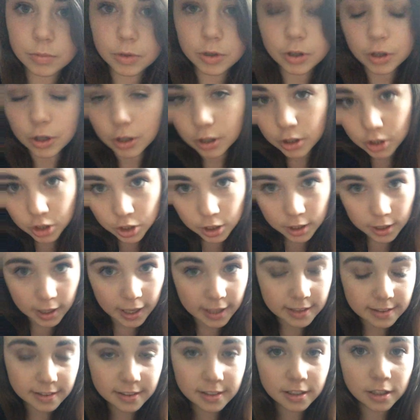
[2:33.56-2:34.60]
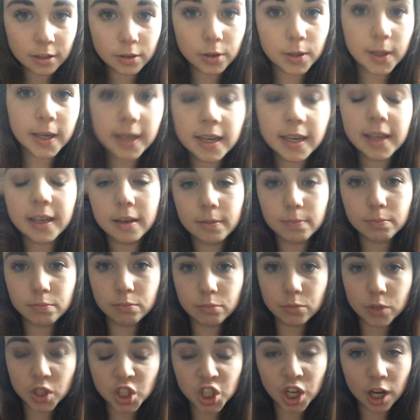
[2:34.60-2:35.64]
could instantly
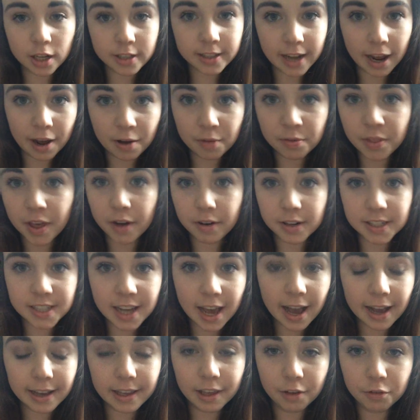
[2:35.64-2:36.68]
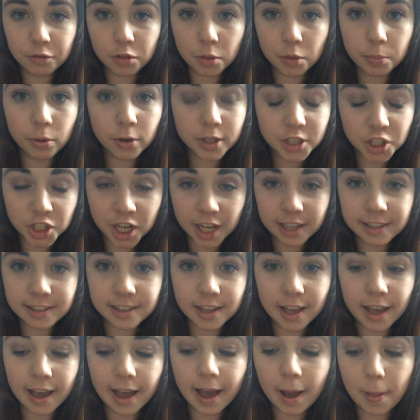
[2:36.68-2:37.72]
shut down their attack if the point chaser